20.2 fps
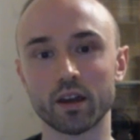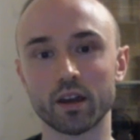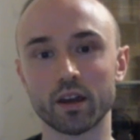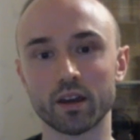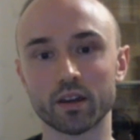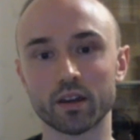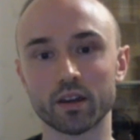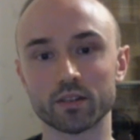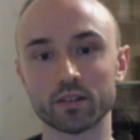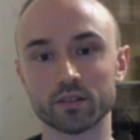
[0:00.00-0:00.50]

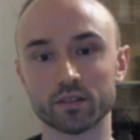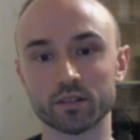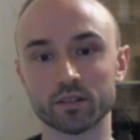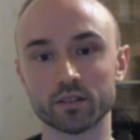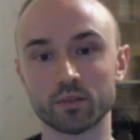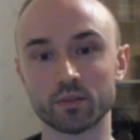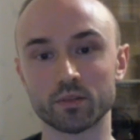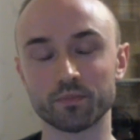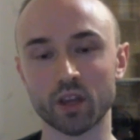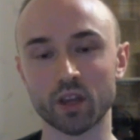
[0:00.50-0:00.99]
And
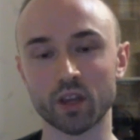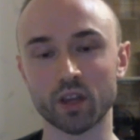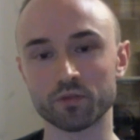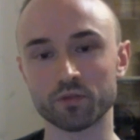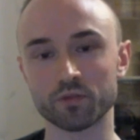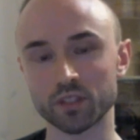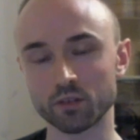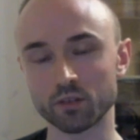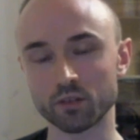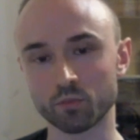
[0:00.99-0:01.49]

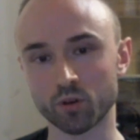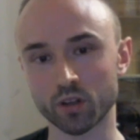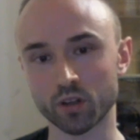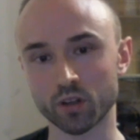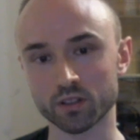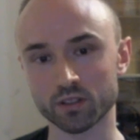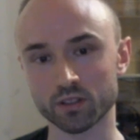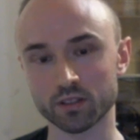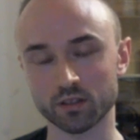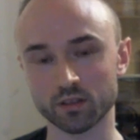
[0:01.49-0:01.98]
I've seen
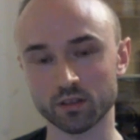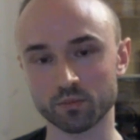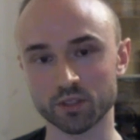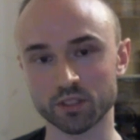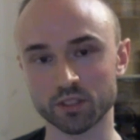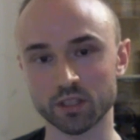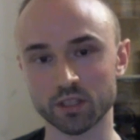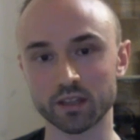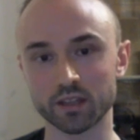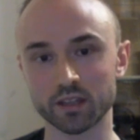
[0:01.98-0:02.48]
reports
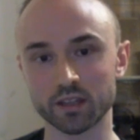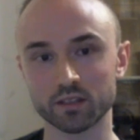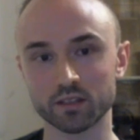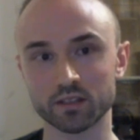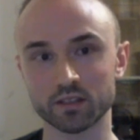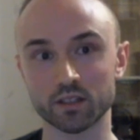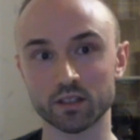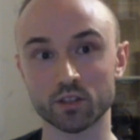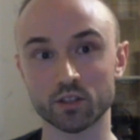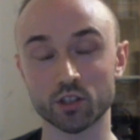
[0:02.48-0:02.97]

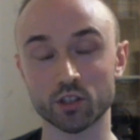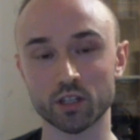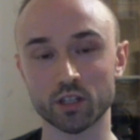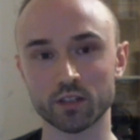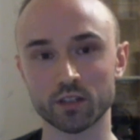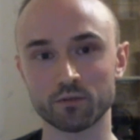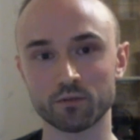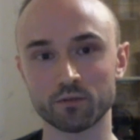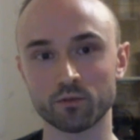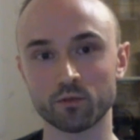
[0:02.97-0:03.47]
saying that
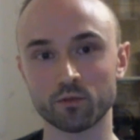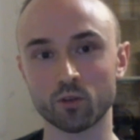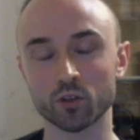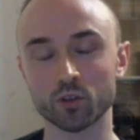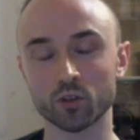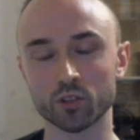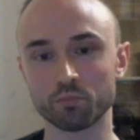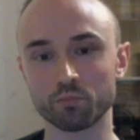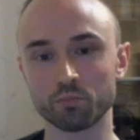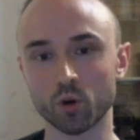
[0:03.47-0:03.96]
Chatayev
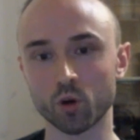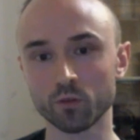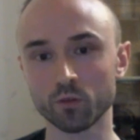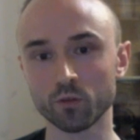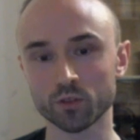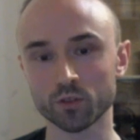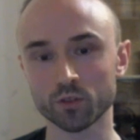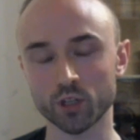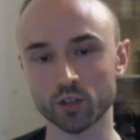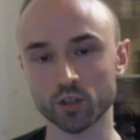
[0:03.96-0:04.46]
fought in
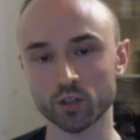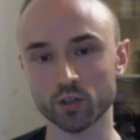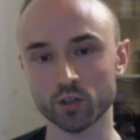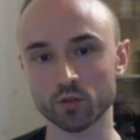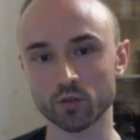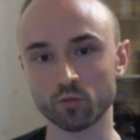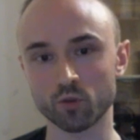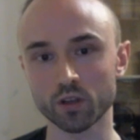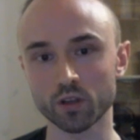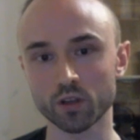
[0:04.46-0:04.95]
both
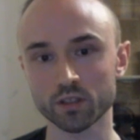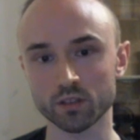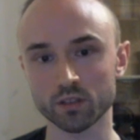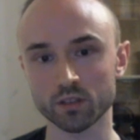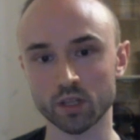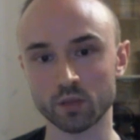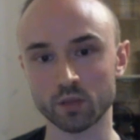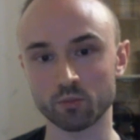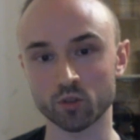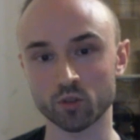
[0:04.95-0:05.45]
Chechen
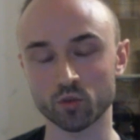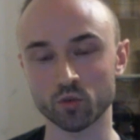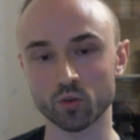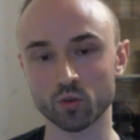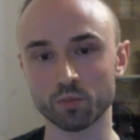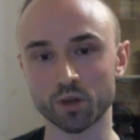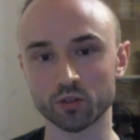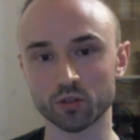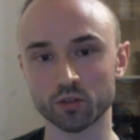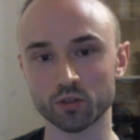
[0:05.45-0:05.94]
wars. I'm not
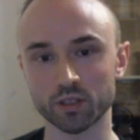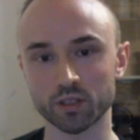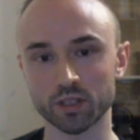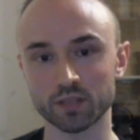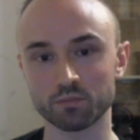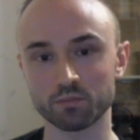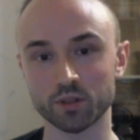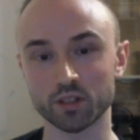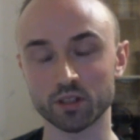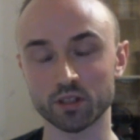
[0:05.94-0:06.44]
sure about
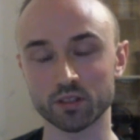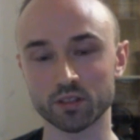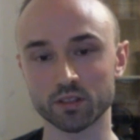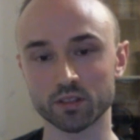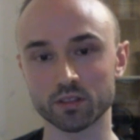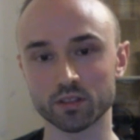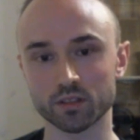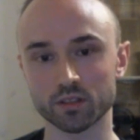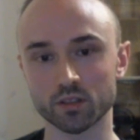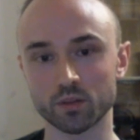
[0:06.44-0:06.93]
that, but
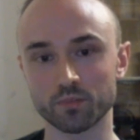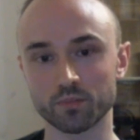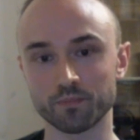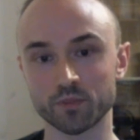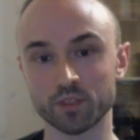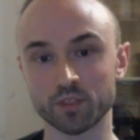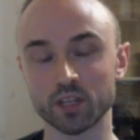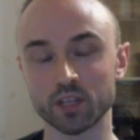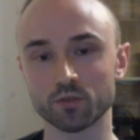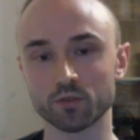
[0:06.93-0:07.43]
it's
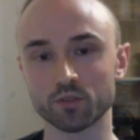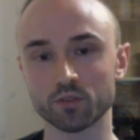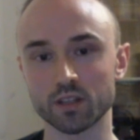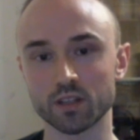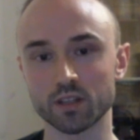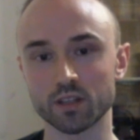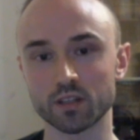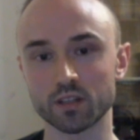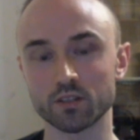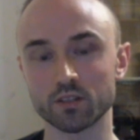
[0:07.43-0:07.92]
safe to
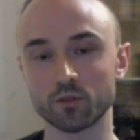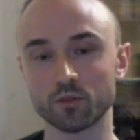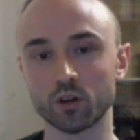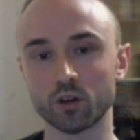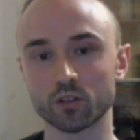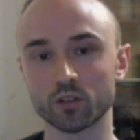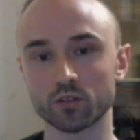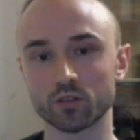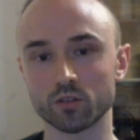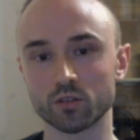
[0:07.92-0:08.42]
say that he
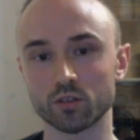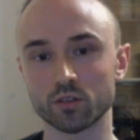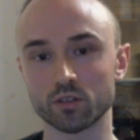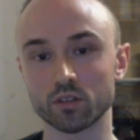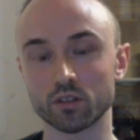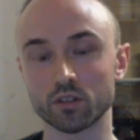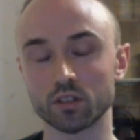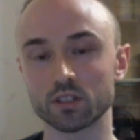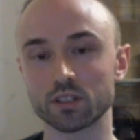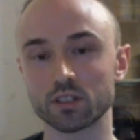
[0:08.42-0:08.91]
fought
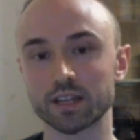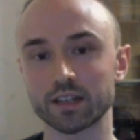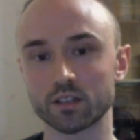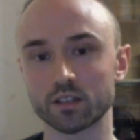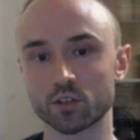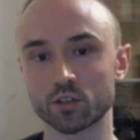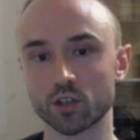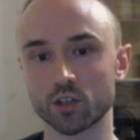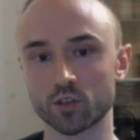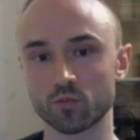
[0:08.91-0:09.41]
in the
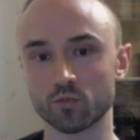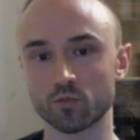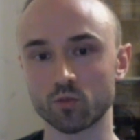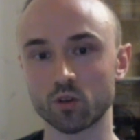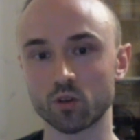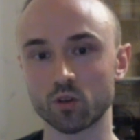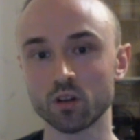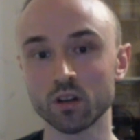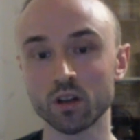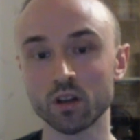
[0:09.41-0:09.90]
Second
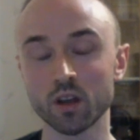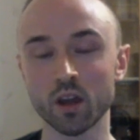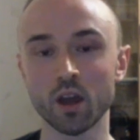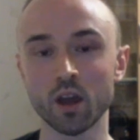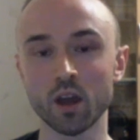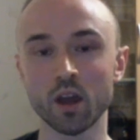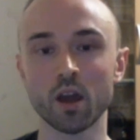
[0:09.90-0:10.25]
Chechen War.